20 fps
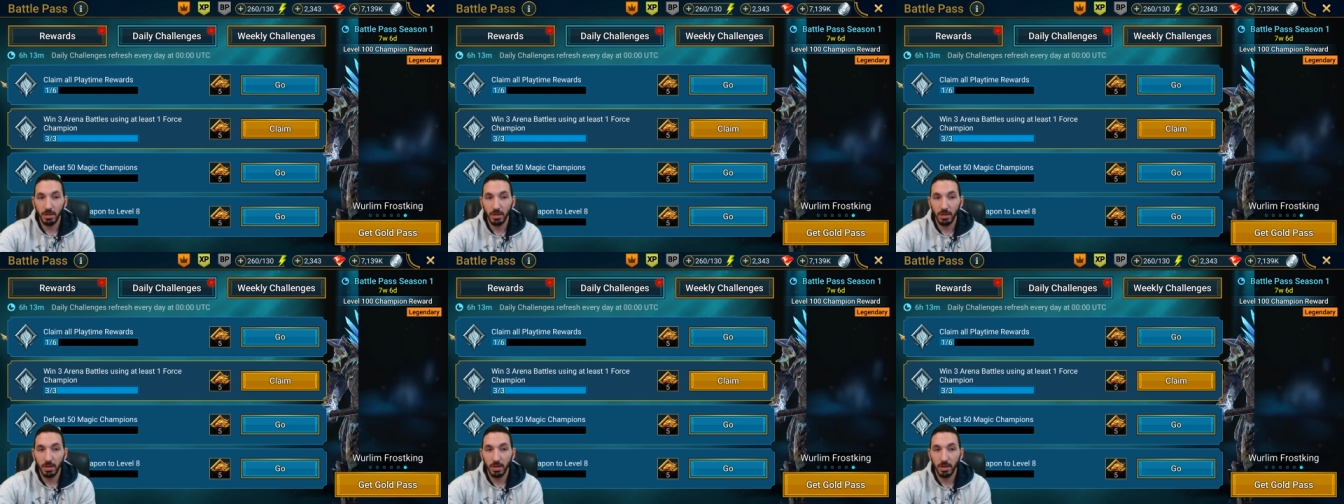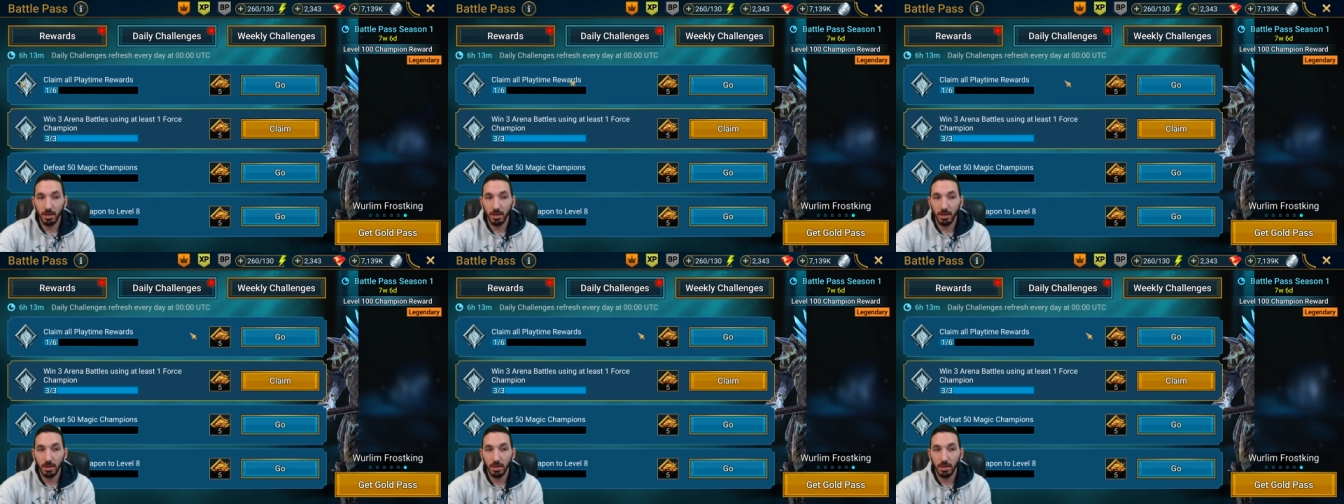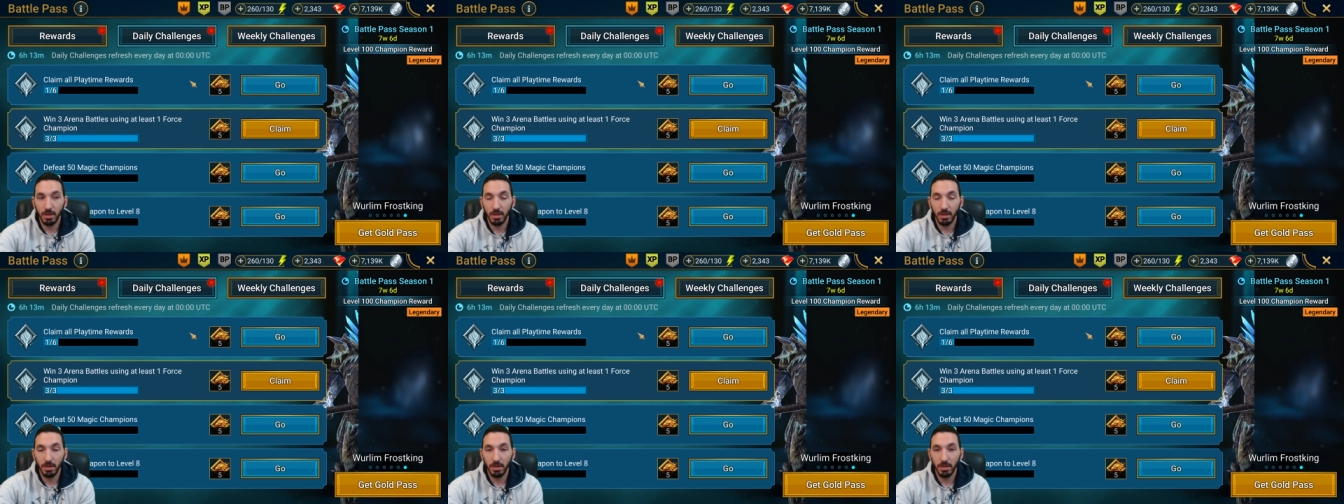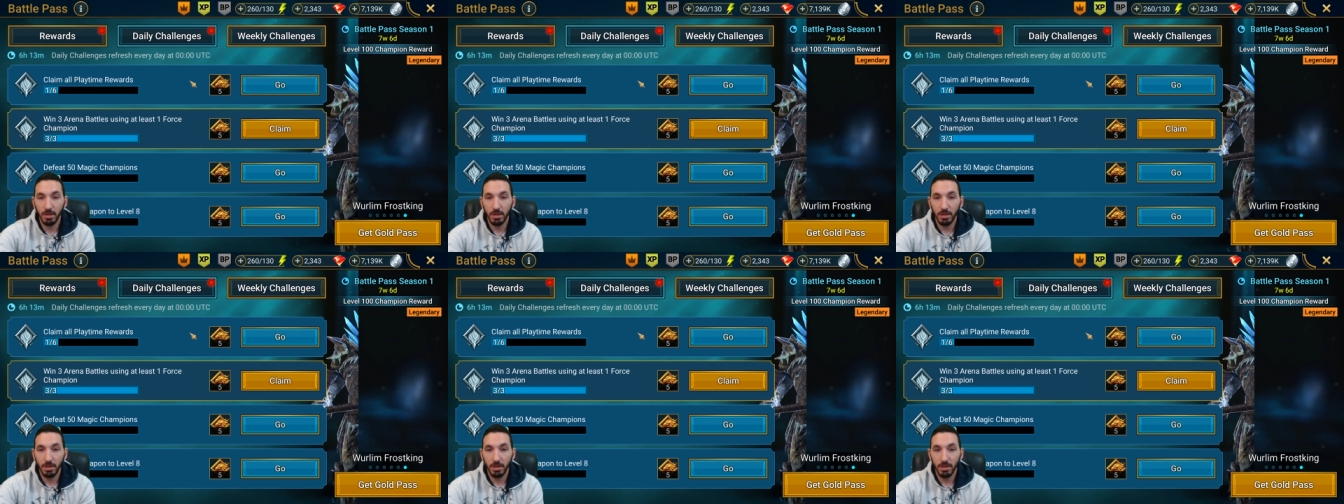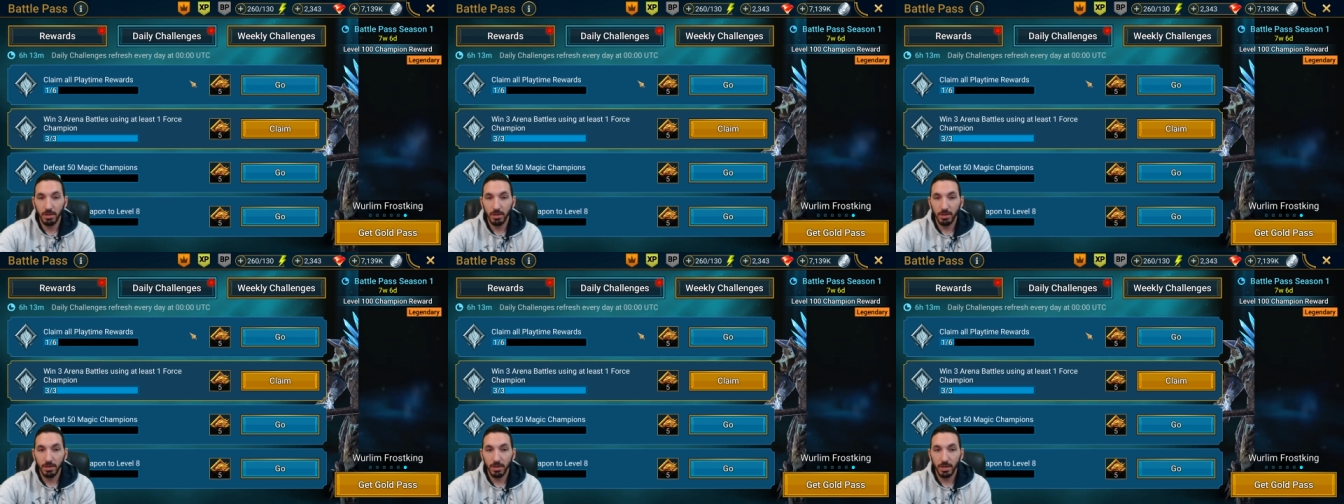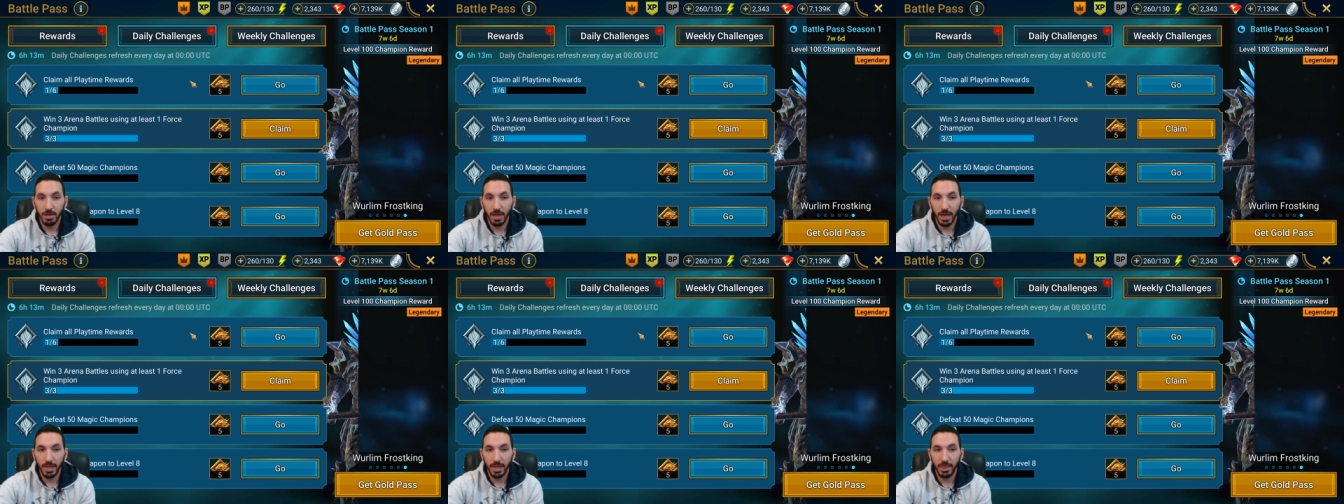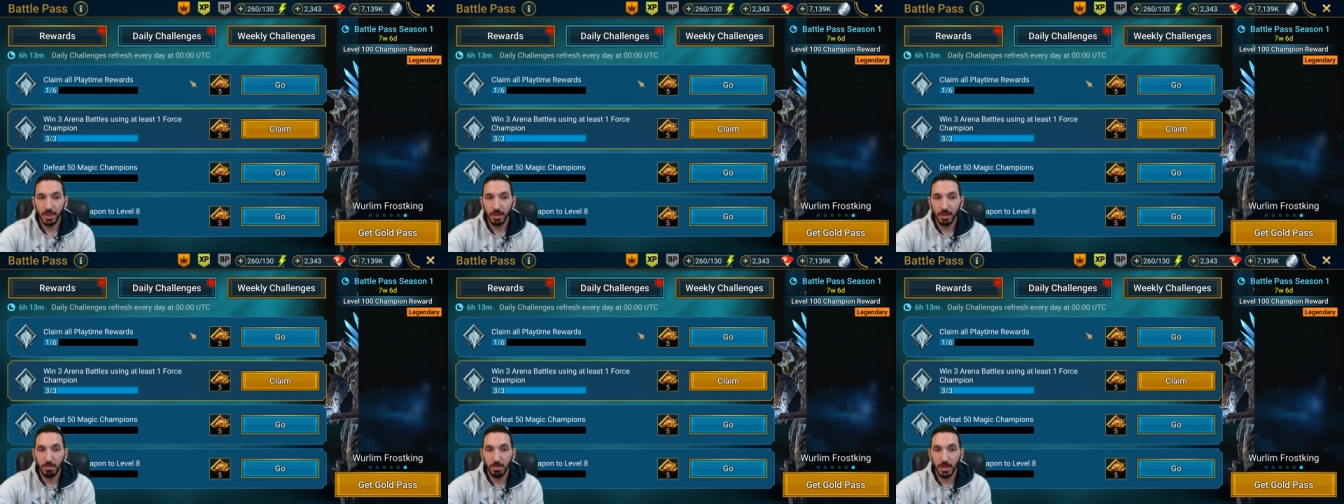I
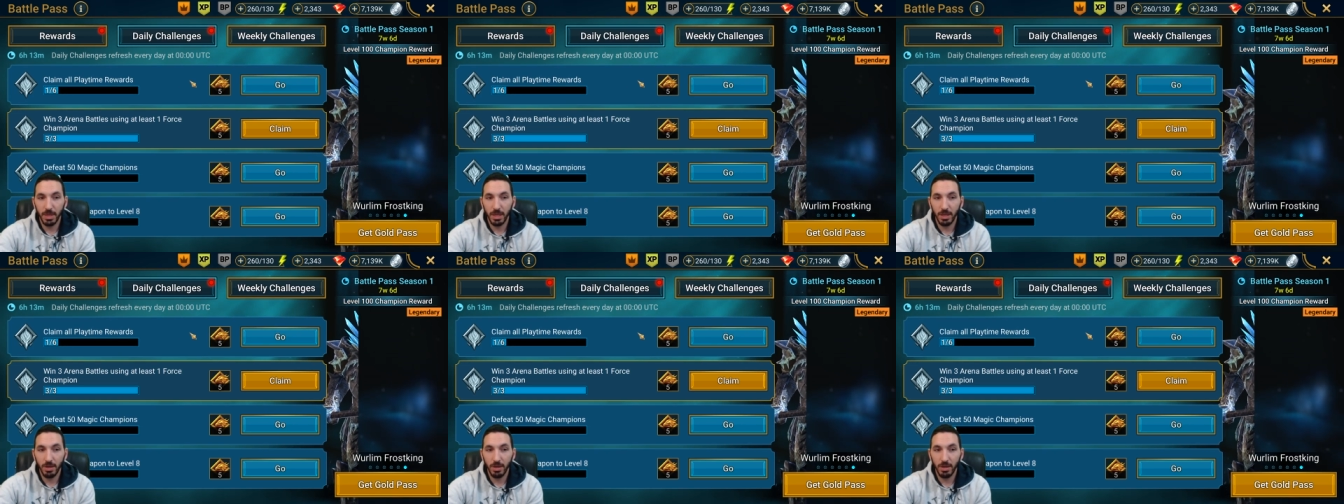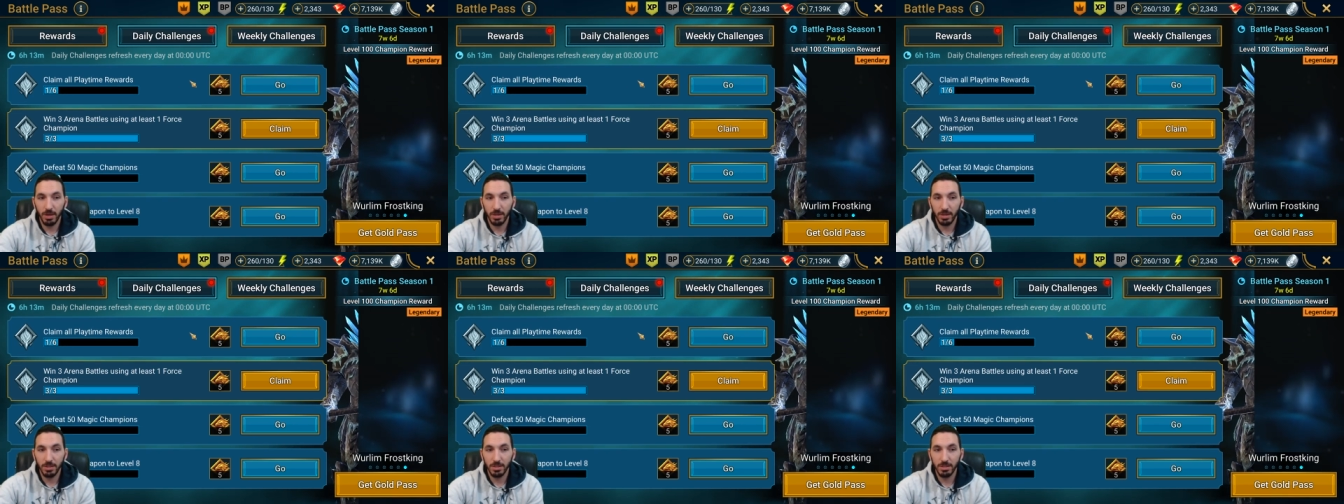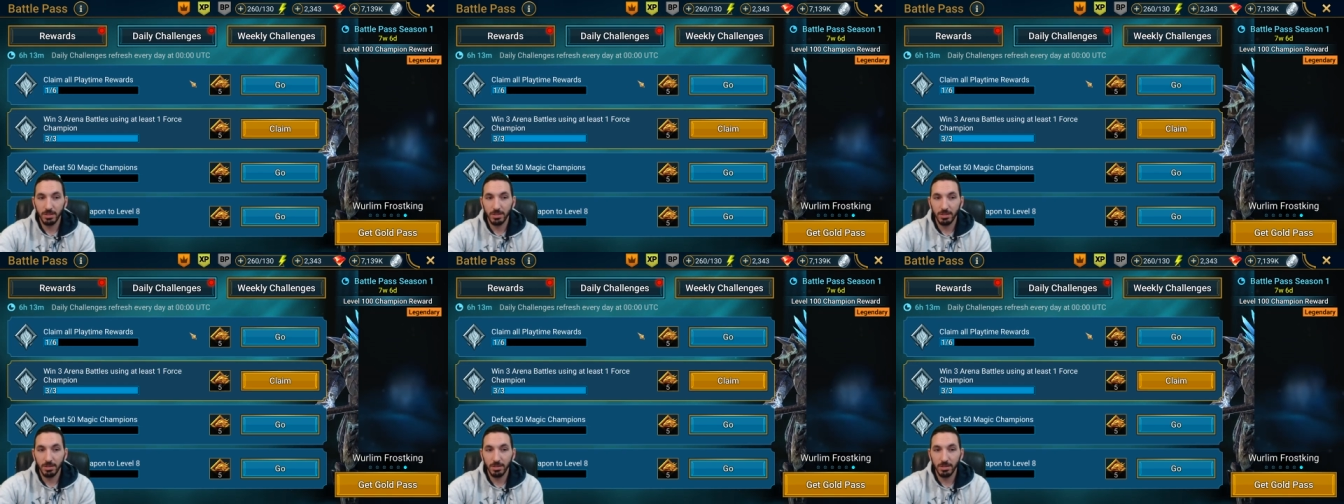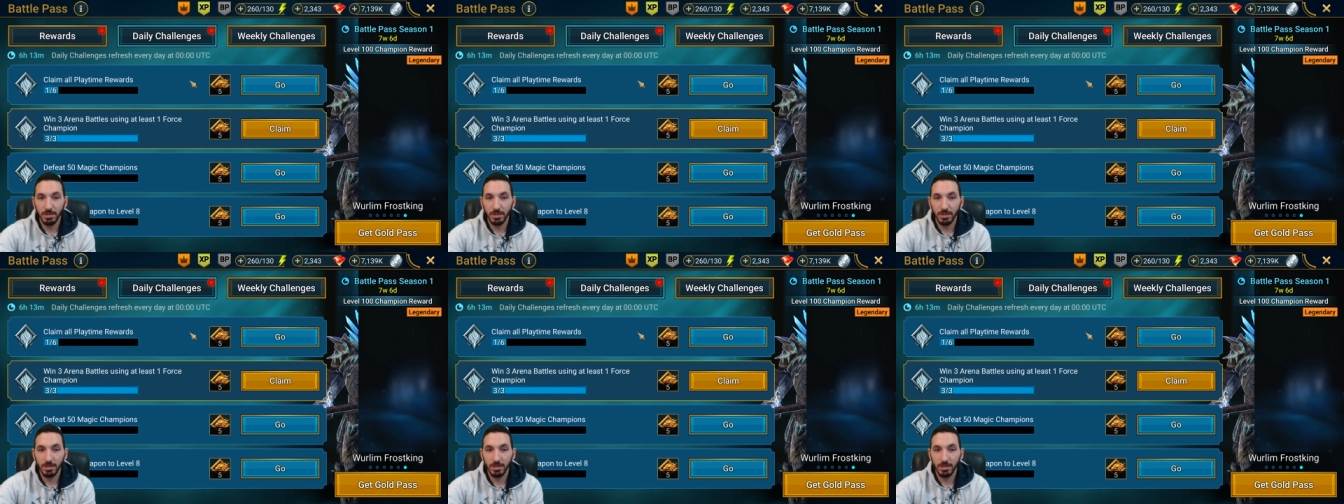think because